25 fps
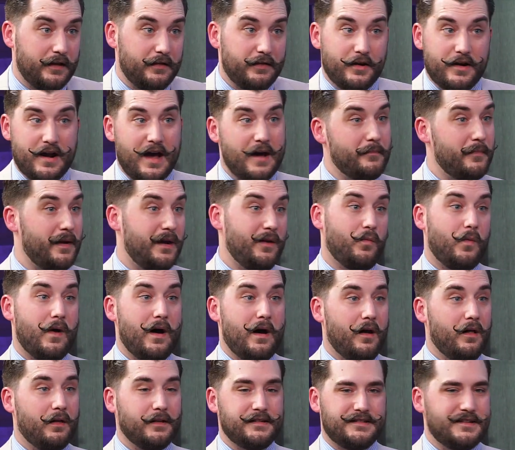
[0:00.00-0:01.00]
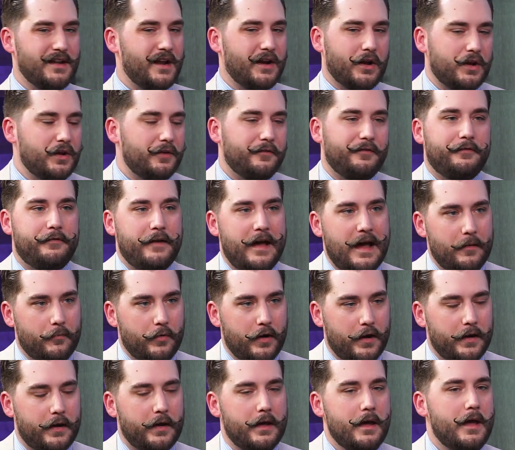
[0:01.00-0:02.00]
They're not made well. It's not a good
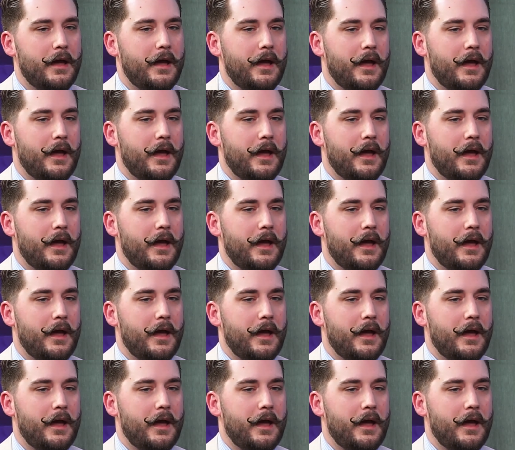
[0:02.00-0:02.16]
fabric.